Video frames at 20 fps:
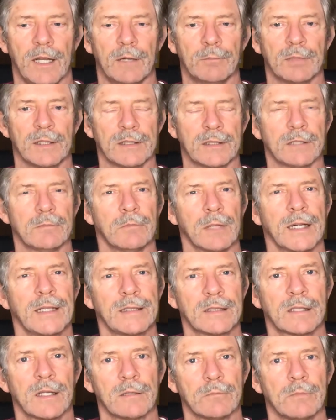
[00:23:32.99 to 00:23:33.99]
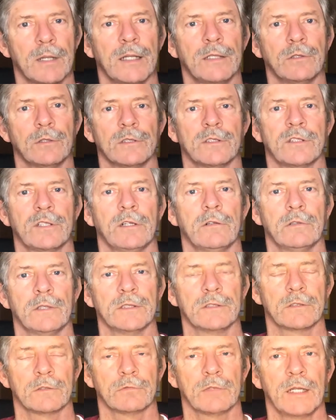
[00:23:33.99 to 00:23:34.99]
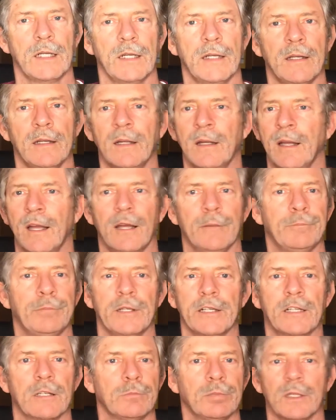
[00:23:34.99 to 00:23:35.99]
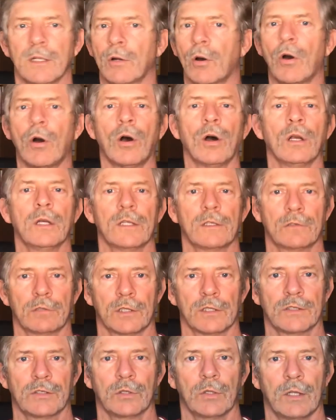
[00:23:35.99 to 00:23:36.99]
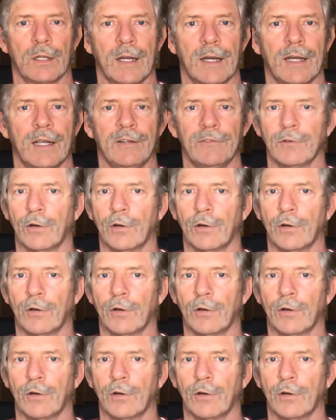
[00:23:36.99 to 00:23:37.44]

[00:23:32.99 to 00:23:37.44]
but the Mindset Manual series is really applicable all across your life,